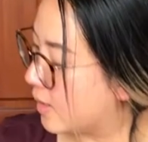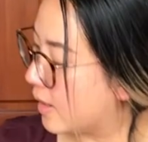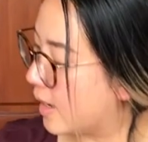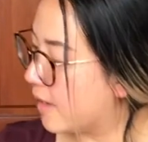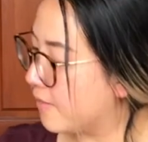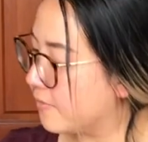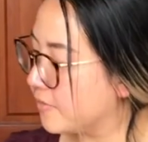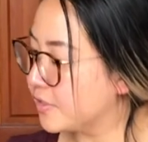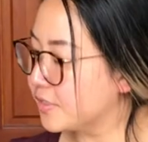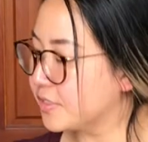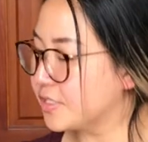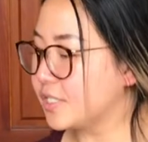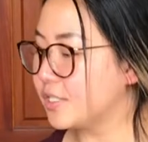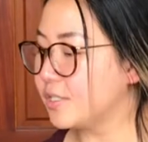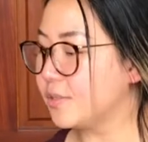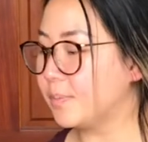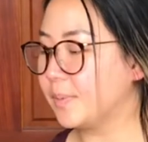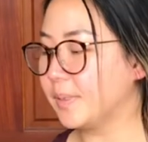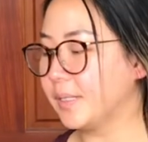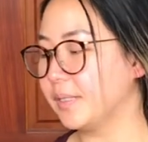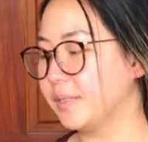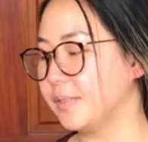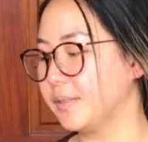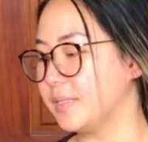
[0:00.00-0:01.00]
have your 2
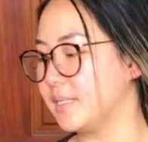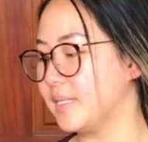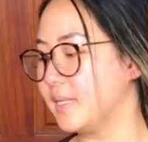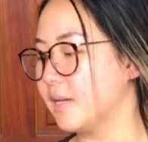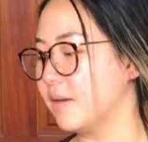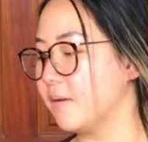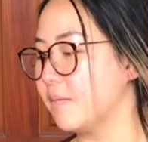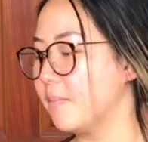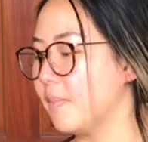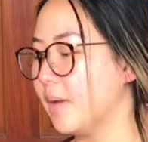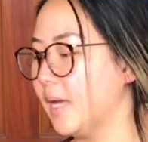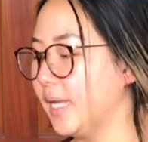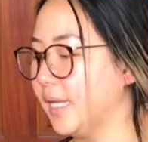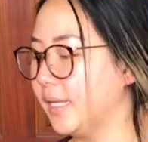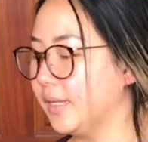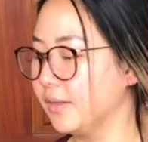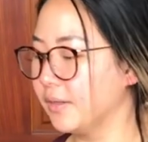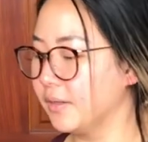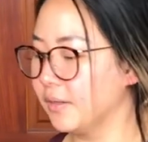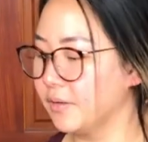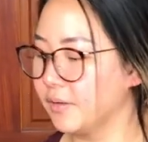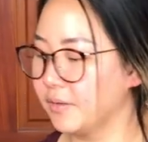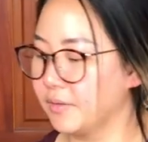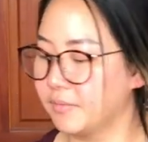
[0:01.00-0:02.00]
pillows here. Mine
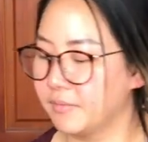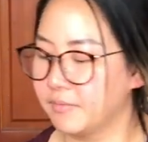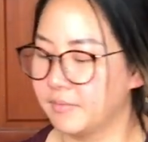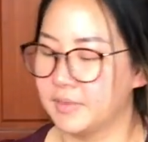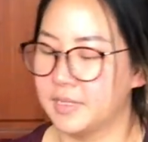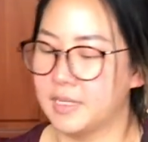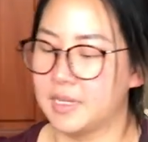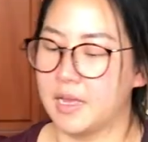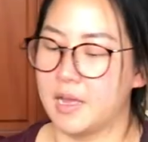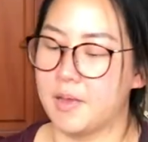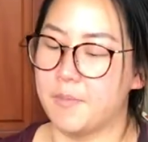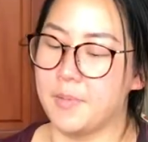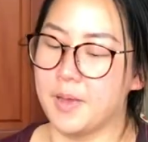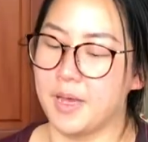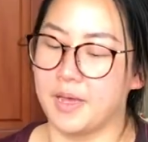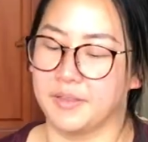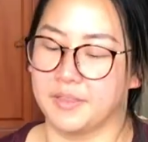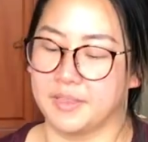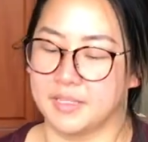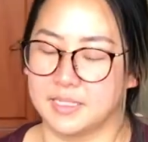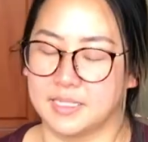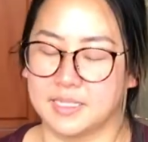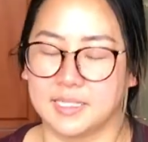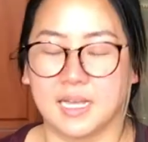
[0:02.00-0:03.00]
are
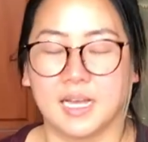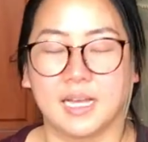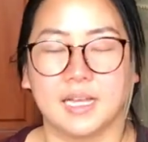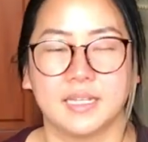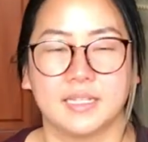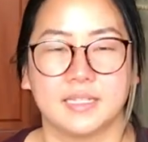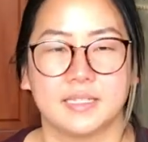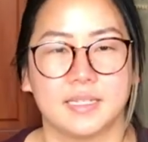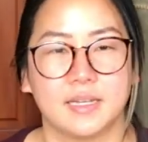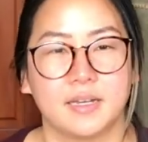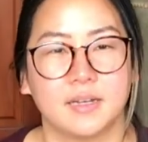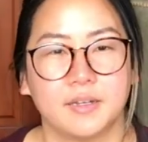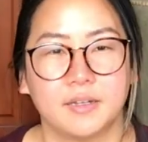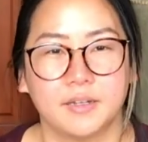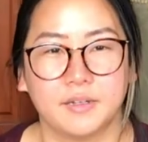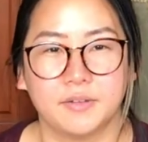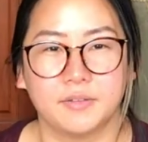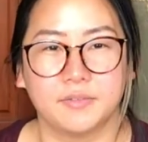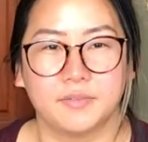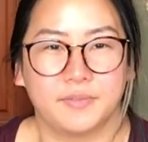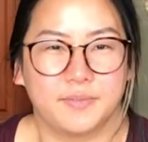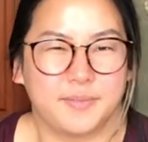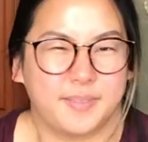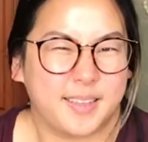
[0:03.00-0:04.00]
about the size
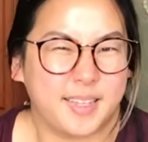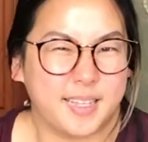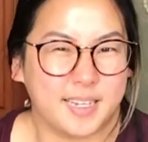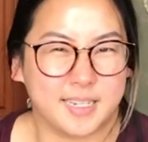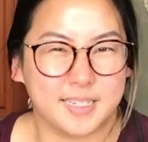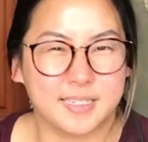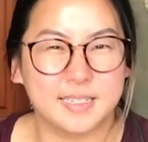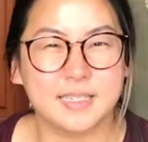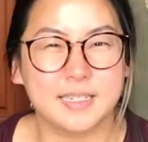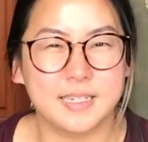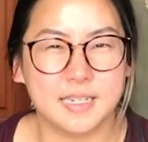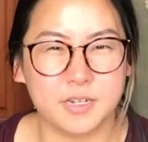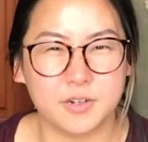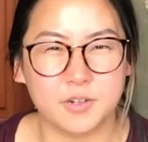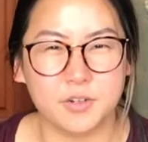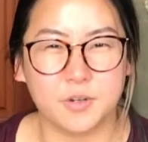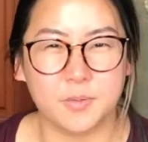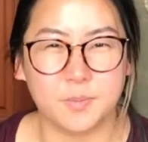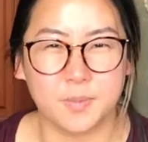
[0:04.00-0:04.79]
of like a standard